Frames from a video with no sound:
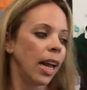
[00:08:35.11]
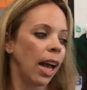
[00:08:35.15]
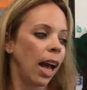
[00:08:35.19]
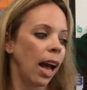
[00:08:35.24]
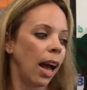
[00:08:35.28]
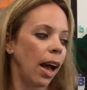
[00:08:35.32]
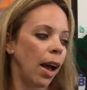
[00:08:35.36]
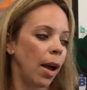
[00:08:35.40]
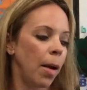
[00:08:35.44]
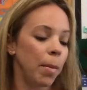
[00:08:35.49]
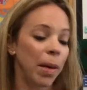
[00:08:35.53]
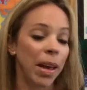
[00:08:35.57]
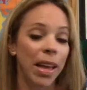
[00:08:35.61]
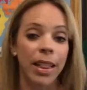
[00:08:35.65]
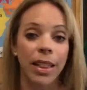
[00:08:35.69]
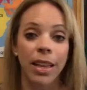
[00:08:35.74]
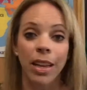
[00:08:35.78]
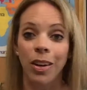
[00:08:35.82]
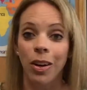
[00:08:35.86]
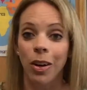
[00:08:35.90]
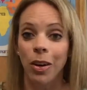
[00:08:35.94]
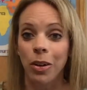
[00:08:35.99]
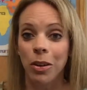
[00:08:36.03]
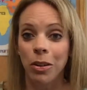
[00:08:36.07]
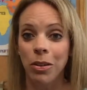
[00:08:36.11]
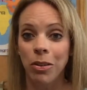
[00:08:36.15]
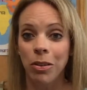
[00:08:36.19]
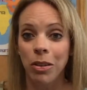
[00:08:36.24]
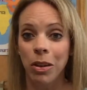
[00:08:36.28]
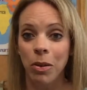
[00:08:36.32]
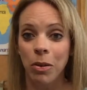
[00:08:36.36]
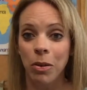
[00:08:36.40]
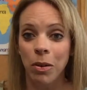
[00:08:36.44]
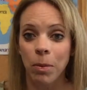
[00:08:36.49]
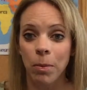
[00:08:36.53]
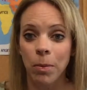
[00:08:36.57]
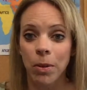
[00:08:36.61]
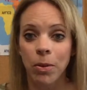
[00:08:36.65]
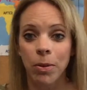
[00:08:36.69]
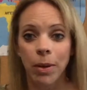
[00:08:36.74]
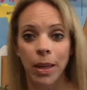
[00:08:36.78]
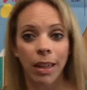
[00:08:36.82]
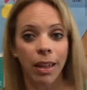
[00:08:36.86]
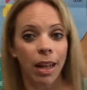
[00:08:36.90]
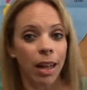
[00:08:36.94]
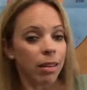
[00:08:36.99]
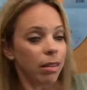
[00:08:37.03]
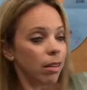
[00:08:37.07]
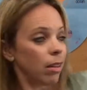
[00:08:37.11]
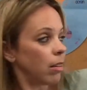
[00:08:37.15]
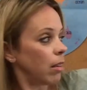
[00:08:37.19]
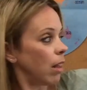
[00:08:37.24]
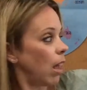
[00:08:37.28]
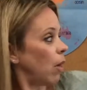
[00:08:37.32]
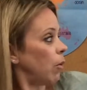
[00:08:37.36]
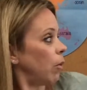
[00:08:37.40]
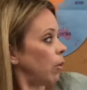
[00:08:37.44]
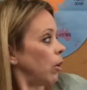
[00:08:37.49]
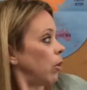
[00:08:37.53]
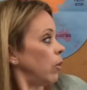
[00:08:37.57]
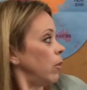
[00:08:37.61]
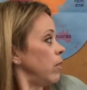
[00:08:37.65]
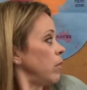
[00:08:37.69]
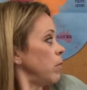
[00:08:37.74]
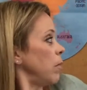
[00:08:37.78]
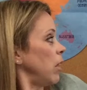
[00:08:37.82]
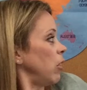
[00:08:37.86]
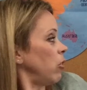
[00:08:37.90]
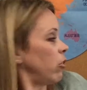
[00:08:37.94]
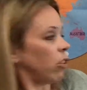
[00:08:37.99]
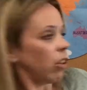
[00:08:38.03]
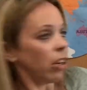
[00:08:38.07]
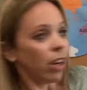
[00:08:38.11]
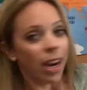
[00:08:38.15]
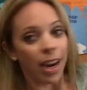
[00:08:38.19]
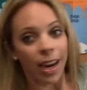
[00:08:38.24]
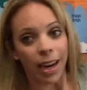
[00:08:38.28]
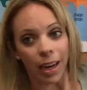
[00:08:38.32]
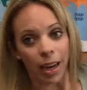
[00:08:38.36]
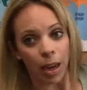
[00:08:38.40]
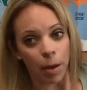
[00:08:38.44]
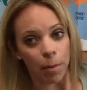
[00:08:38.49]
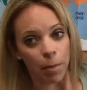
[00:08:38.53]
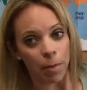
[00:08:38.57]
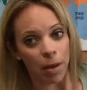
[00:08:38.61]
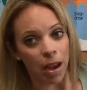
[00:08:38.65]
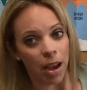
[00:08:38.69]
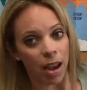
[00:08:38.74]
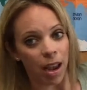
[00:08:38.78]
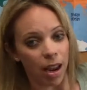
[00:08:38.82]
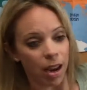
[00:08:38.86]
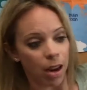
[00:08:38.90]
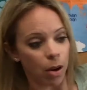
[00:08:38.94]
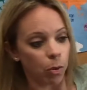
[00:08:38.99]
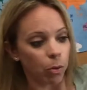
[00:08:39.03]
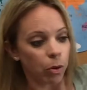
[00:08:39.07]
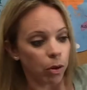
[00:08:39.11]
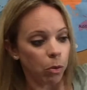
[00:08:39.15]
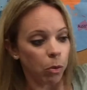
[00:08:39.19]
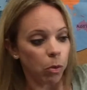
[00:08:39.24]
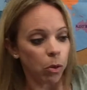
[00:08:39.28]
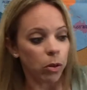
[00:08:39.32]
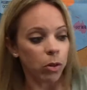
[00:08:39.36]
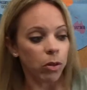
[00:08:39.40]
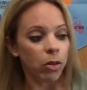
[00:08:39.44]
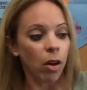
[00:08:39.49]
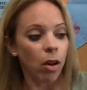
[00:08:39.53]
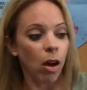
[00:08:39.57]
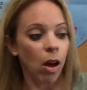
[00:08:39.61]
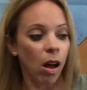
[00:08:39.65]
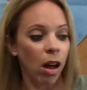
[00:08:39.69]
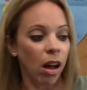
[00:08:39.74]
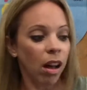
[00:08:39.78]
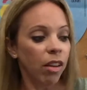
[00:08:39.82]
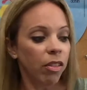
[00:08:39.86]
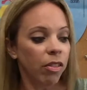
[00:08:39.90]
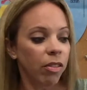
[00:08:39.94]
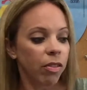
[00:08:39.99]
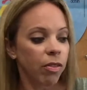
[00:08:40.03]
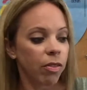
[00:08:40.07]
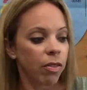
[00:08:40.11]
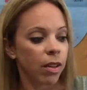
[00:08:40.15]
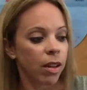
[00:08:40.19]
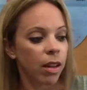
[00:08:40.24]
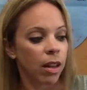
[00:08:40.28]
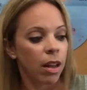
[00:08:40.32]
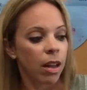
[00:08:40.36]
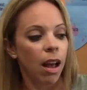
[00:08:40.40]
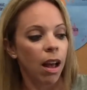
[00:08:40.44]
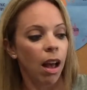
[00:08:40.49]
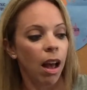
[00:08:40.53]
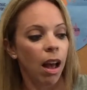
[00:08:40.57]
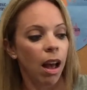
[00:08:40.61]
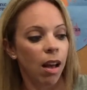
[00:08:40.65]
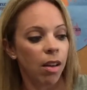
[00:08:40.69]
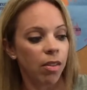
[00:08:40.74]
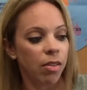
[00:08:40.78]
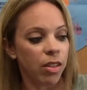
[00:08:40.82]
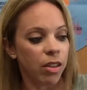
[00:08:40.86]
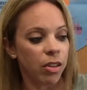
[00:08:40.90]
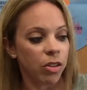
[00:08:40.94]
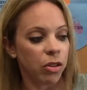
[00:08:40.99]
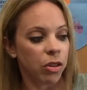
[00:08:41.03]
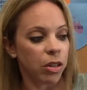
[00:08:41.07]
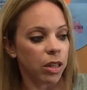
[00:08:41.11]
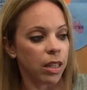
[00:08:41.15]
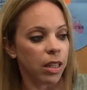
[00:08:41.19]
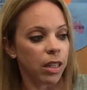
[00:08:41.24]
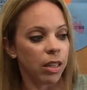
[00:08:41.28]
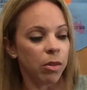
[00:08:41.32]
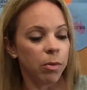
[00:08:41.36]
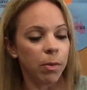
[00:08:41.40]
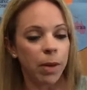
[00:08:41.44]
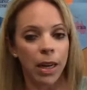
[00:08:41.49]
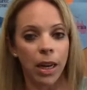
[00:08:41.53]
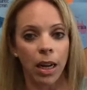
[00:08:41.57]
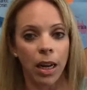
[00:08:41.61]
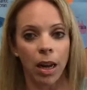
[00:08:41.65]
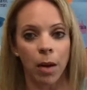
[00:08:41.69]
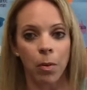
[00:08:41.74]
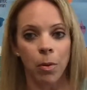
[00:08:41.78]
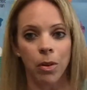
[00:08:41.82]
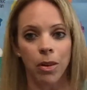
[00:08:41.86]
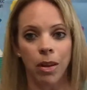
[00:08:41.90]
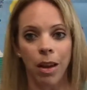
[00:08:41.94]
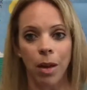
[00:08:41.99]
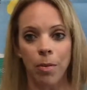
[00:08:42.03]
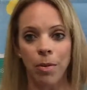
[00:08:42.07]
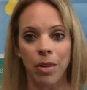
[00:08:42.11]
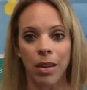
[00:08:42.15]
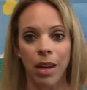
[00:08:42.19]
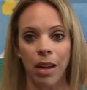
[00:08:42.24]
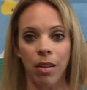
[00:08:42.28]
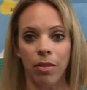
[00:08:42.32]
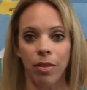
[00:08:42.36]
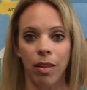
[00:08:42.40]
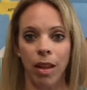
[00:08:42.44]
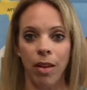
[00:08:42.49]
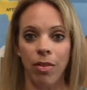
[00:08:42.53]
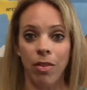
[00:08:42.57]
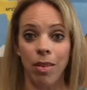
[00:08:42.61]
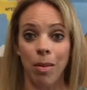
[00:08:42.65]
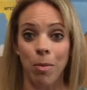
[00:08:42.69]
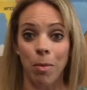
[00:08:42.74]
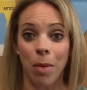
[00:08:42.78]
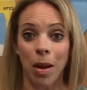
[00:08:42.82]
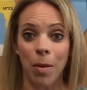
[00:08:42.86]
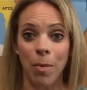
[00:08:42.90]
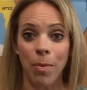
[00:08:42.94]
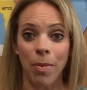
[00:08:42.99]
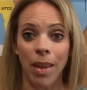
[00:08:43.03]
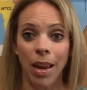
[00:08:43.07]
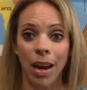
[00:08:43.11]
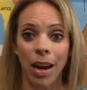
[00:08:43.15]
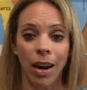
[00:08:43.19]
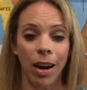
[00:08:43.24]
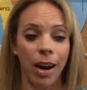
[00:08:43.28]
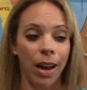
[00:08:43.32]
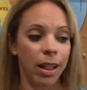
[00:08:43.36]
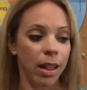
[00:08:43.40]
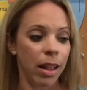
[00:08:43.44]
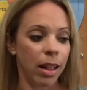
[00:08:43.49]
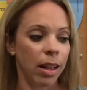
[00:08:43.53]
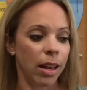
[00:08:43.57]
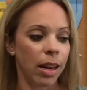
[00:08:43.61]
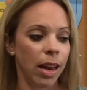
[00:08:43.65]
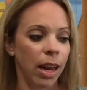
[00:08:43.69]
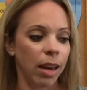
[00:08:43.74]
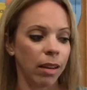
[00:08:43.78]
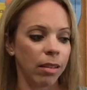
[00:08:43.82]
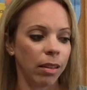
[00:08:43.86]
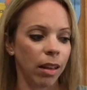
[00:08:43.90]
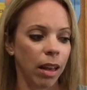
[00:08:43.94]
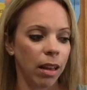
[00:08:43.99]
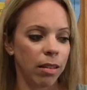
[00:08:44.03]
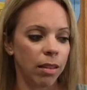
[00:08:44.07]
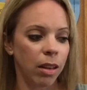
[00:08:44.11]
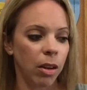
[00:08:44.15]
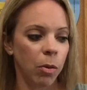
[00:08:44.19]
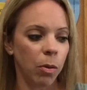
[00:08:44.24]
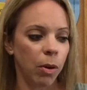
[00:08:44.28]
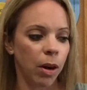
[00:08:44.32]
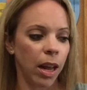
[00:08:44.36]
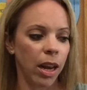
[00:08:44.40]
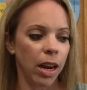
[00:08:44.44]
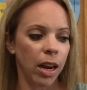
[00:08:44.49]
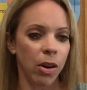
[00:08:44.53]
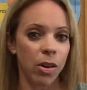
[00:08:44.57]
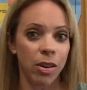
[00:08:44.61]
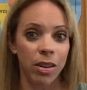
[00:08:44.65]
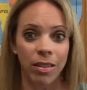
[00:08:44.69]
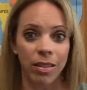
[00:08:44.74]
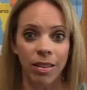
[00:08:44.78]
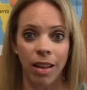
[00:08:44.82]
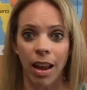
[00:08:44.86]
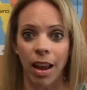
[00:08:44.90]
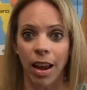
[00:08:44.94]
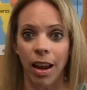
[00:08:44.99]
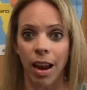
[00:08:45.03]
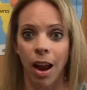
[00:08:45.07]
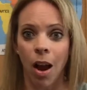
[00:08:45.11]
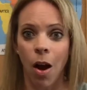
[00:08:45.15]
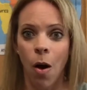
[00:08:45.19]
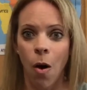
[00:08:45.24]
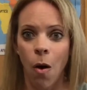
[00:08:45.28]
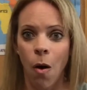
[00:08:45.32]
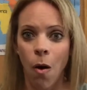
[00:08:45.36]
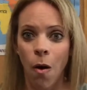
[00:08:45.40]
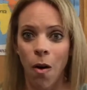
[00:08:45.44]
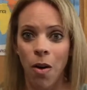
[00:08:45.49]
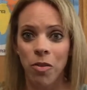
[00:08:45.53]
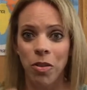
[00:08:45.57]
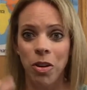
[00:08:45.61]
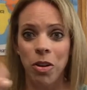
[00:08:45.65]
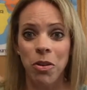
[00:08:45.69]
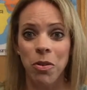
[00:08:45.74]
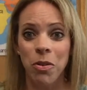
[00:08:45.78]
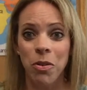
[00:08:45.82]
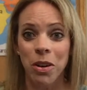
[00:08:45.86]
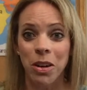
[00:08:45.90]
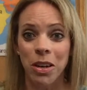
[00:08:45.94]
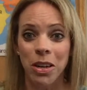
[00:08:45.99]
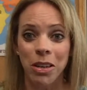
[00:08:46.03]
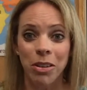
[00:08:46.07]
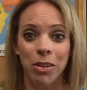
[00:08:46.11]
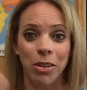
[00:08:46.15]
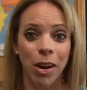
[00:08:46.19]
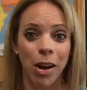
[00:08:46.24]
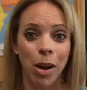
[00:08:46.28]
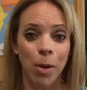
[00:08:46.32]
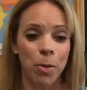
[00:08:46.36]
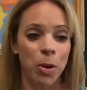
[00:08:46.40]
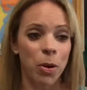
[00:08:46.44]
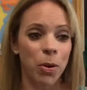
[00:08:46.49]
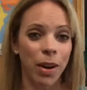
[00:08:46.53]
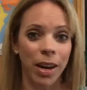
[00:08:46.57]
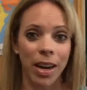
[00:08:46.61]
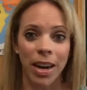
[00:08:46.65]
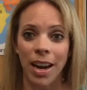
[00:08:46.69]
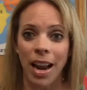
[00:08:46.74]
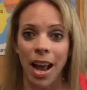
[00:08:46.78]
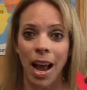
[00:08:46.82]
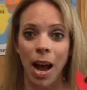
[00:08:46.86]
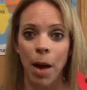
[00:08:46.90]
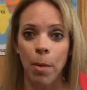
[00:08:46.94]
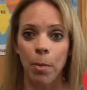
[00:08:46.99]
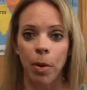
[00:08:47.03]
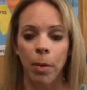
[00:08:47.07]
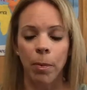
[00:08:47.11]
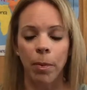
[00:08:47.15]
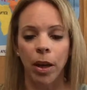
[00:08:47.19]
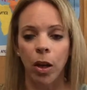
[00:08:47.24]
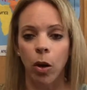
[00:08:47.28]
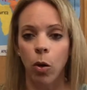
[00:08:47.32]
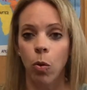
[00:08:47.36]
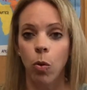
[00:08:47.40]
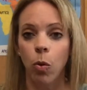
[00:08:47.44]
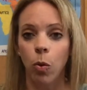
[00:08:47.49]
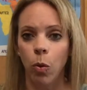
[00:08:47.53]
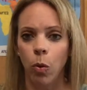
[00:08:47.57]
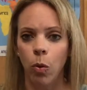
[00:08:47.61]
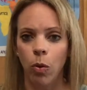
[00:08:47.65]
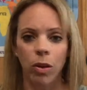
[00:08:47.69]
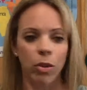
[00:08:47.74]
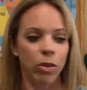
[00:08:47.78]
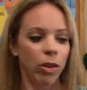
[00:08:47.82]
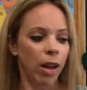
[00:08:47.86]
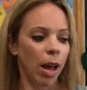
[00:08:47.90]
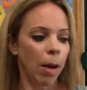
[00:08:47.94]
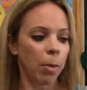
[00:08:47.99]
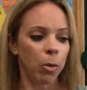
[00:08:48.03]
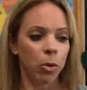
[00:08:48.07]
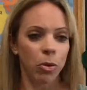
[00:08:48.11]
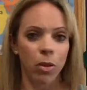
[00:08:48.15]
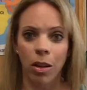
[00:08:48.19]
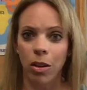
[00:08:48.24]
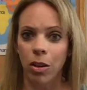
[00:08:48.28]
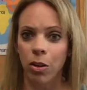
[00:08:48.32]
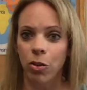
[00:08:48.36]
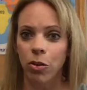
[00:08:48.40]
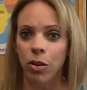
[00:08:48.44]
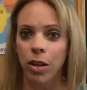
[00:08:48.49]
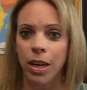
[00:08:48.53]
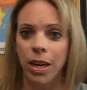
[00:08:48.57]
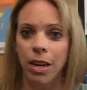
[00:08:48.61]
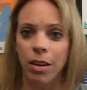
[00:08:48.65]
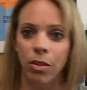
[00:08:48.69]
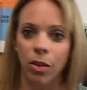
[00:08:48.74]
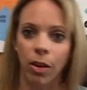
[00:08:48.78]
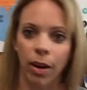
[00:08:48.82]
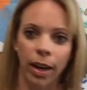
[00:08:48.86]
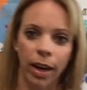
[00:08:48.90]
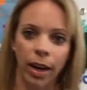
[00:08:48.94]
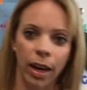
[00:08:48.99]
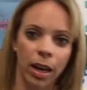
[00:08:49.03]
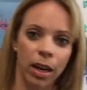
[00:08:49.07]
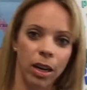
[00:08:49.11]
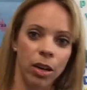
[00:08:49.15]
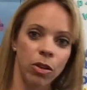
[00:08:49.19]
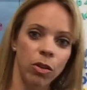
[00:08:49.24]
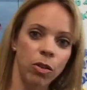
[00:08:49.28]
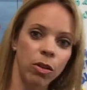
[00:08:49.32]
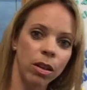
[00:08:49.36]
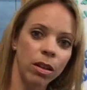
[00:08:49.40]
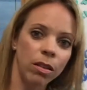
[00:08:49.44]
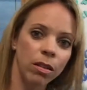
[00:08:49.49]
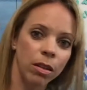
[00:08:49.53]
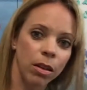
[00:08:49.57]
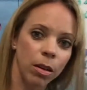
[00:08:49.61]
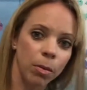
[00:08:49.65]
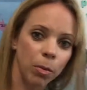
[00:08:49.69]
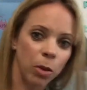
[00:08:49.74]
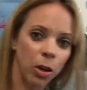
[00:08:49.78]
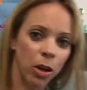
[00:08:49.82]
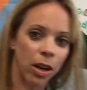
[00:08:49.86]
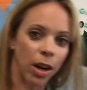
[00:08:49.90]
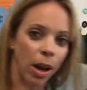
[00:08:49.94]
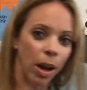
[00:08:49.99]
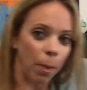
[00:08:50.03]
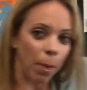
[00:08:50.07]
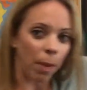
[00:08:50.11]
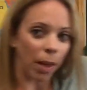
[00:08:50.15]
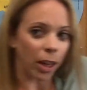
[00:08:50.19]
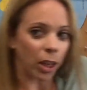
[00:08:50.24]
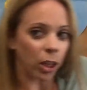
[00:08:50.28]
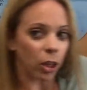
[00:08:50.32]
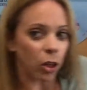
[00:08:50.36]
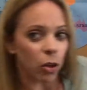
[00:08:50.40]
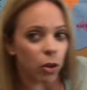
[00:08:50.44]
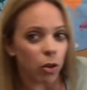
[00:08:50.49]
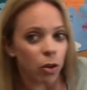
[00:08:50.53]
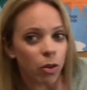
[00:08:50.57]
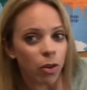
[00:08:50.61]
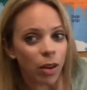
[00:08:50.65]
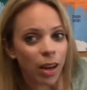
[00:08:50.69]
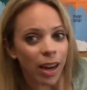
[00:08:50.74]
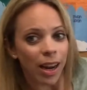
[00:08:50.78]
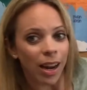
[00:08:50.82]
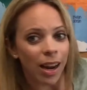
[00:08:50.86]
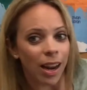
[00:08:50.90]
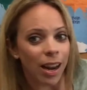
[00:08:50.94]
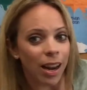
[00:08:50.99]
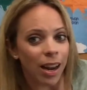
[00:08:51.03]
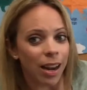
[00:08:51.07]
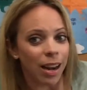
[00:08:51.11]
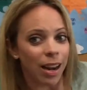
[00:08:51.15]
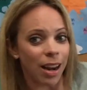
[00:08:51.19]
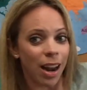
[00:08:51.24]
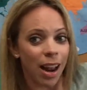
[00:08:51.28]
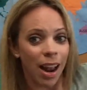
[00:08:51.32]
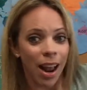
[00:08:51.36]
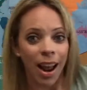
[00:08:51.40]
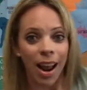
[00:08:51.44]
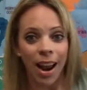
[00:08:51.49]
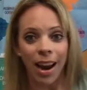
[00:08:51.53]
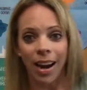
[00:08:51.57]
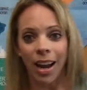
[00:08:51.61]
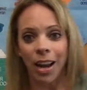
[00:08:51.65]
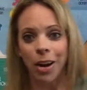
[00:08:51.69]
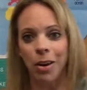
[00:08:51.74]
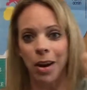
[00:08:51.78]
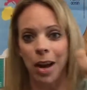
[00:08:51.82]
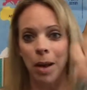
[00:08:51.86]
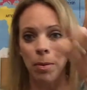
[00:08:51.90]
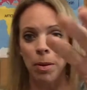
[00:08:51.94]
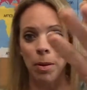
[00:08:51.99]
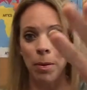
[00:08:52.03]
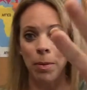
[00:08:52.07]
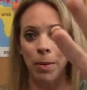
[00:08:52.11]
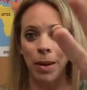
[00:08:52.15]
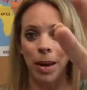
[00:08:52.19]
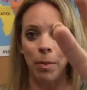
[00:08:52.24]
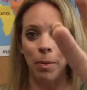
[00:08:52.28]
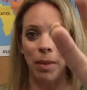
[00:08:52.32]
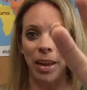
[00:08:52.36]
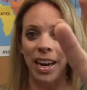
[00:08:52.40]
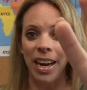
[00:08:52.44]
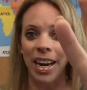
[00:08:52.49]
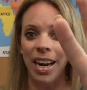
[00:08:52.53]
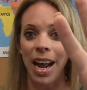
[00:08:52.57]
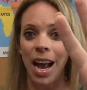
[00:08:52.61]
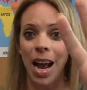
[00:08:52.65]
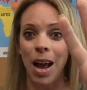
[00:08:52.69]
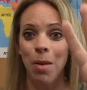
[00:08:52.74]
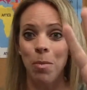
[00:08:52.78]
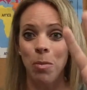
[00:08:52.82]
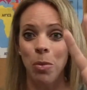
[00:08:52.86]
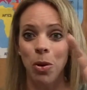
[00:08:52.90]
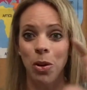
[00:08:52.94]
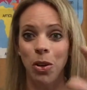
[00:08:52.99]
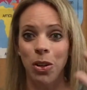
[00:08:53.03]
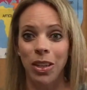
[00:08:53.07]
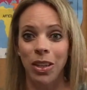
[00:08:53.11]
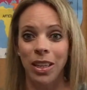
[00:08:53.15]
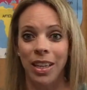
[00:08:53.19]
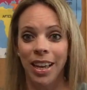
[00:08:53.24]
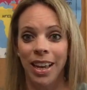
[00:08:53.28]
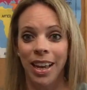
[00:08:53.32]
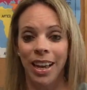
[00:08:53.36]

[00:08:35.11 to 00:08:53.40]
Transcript: And then also in between classes, I will always make sure and get my rewards off of the tree. There's been a couple times that I've left them up there, and then the next lesson when I go to say, if you do a good job, you get an apple. I'm like, oh, there's apples on the tree. So I kind of do this number, and I'm like, you get in. And I grab them, and I'm like, an apple.